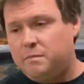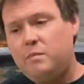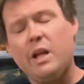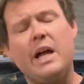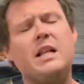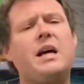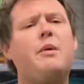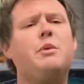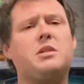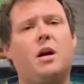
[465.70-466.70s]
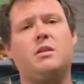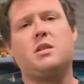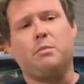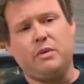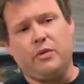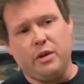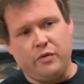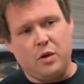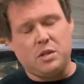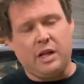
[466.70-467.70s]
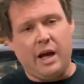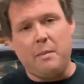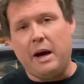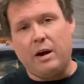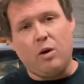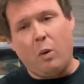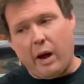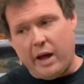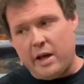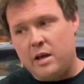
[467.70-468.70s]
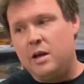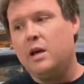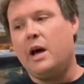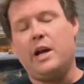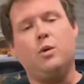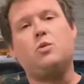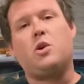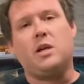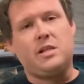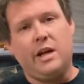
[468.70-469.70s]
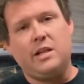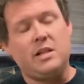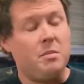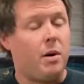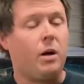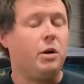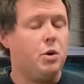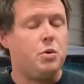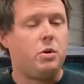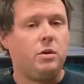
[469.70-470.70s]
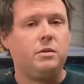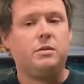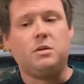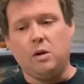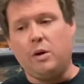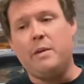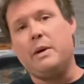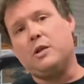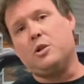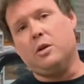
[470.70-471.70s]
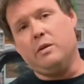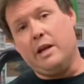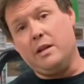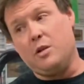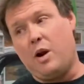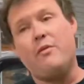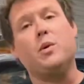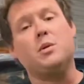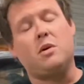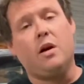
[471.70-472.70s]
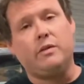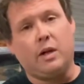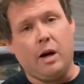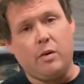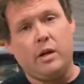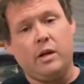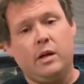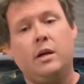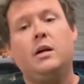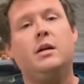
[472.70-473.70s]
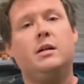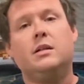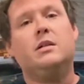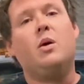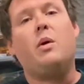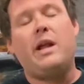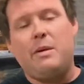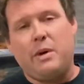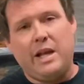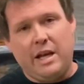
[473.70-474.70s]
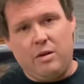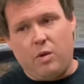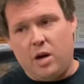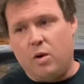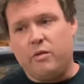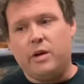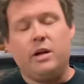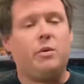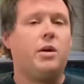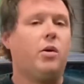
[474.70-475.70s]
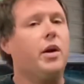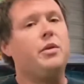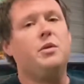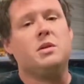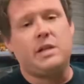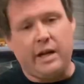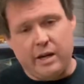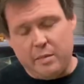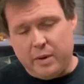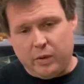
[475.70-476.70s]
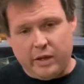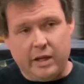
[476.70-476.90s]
Anytime we start something for the first time, I don't know why, I don't trust that it's in park or neutral, so I make sure that the drive wheels are off the ground. You don't want anybody getting run over. You don't want to run it through the side of your building.